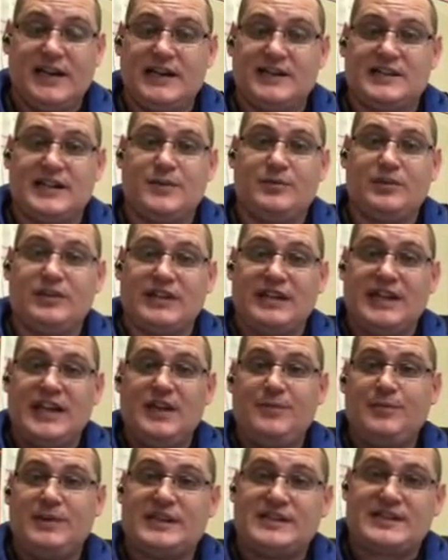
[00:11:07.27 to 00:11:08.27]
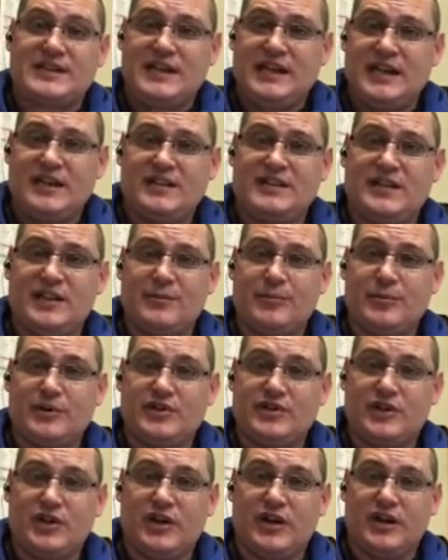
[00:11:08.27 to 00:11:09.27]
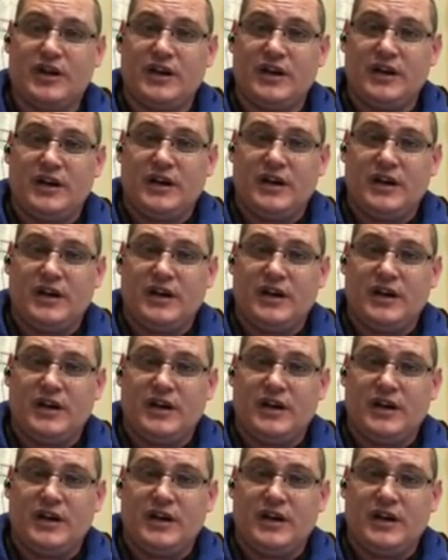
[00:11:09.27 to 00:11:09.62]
is able to keep his skin temperature.